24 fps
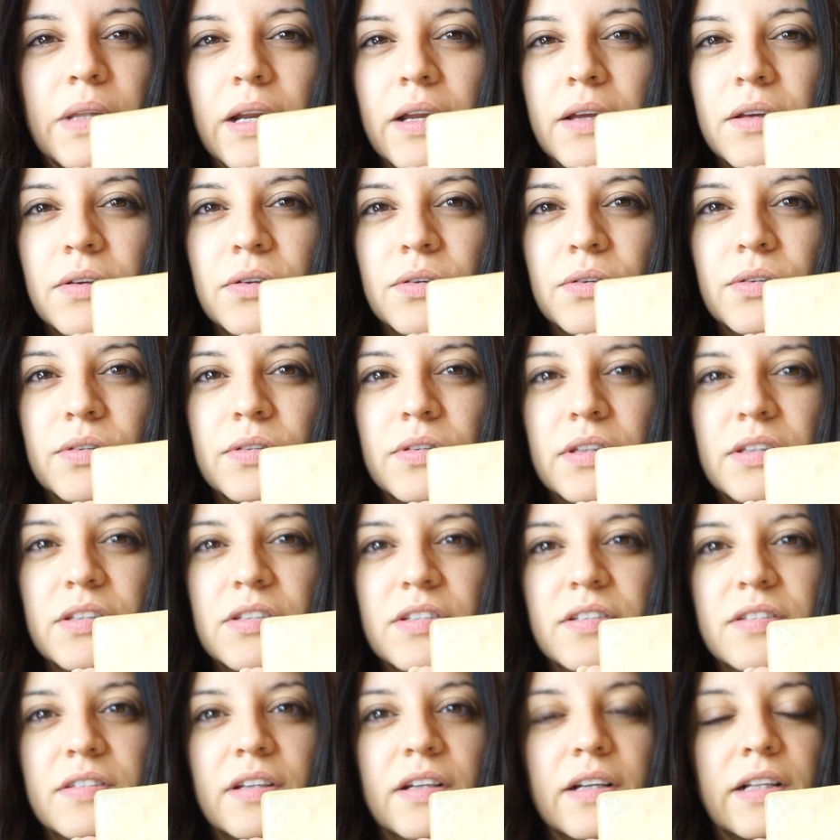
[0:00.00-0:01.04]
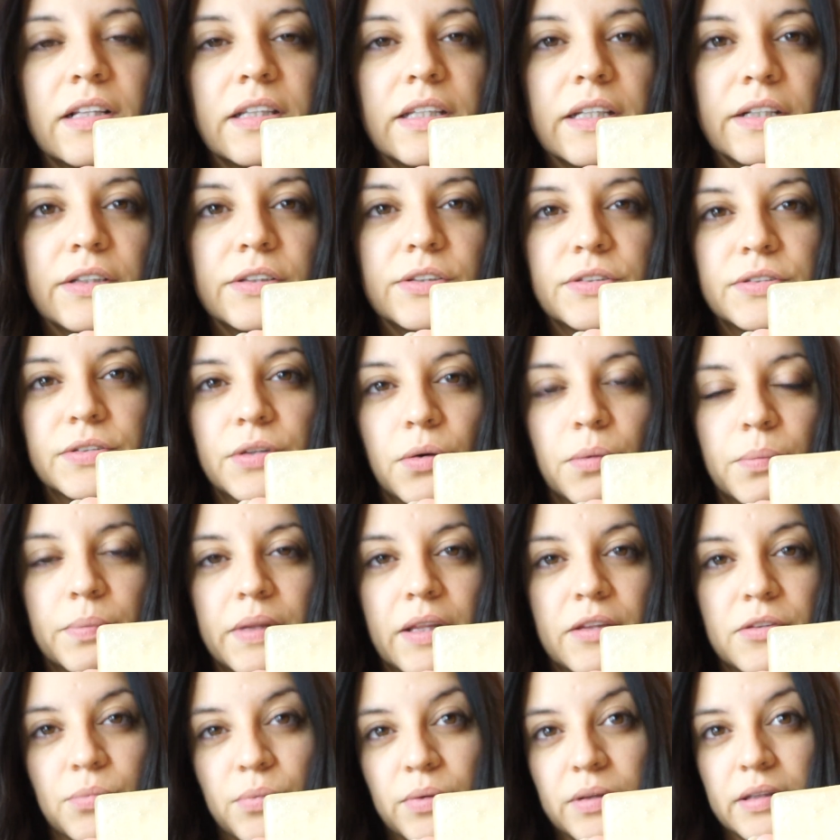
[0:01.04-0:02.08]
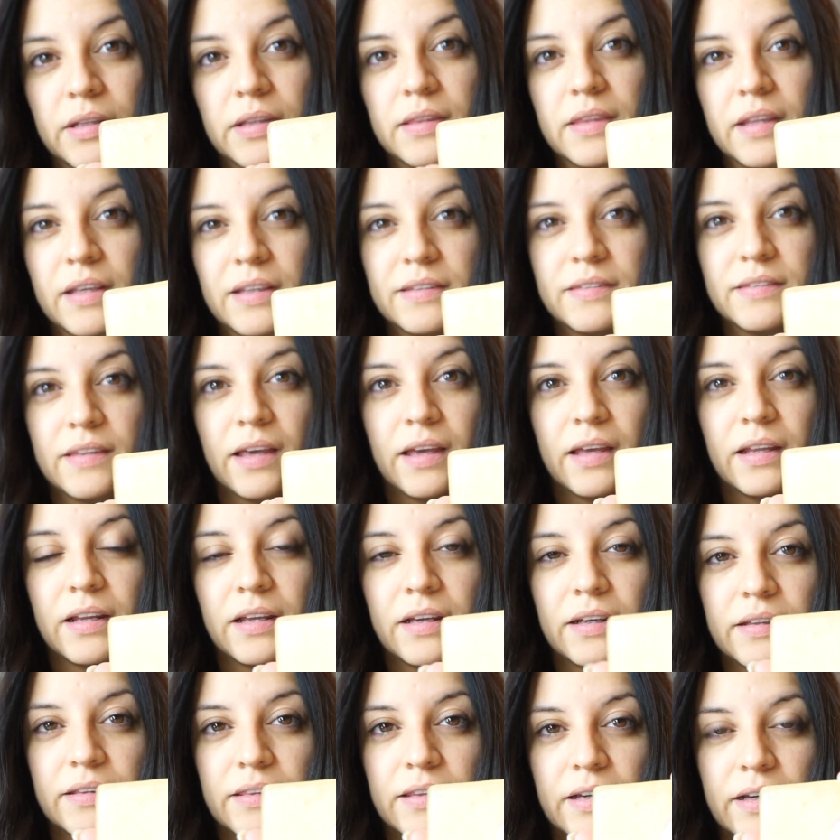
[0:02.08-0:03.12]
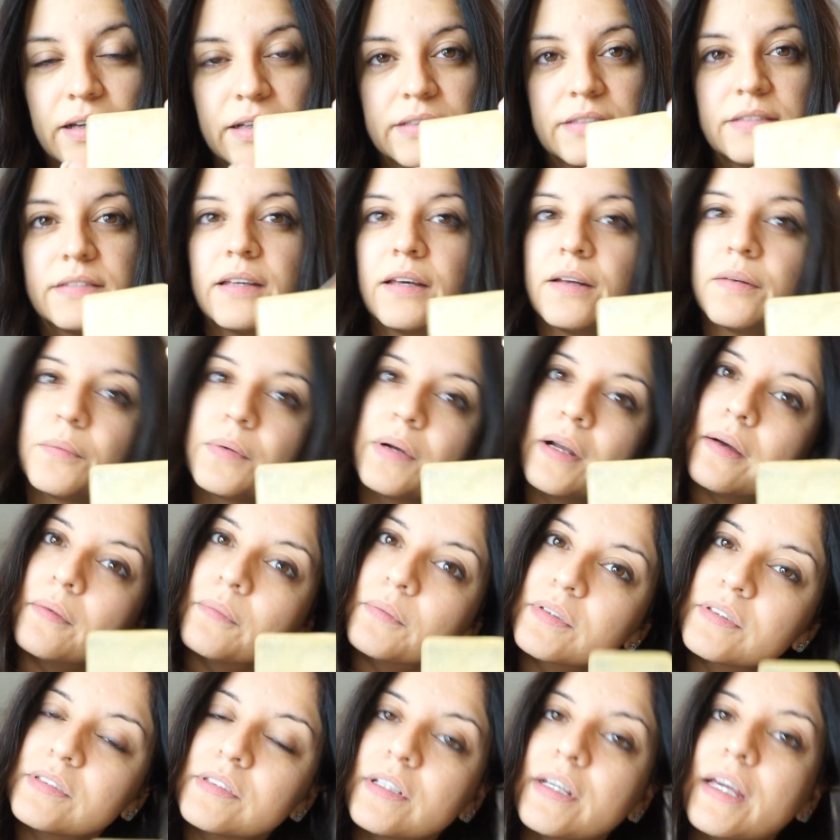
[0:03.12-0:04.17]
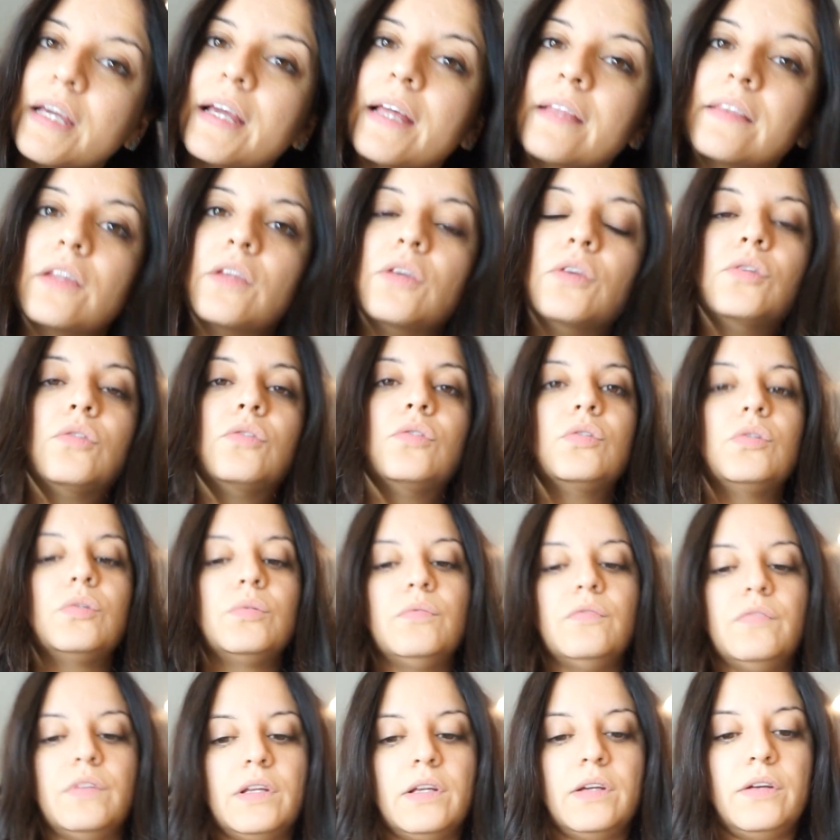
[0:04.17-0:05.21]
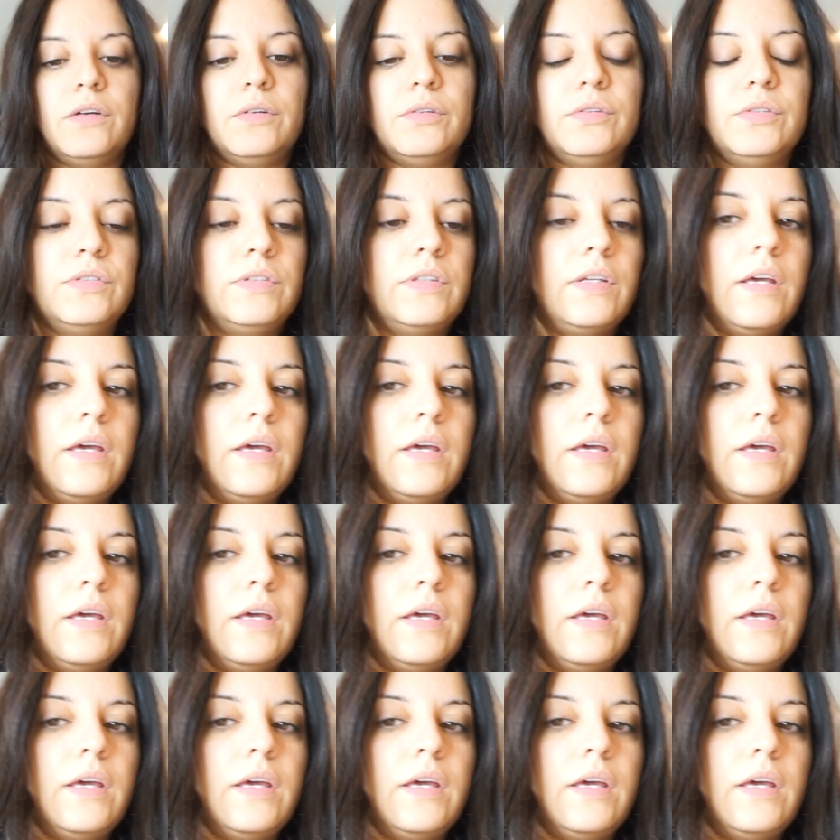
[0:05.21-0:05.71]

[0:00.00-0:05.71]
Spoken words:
I use. It's just a clear soap. That's one of the things that they had said when I was looking at the YouTube videos,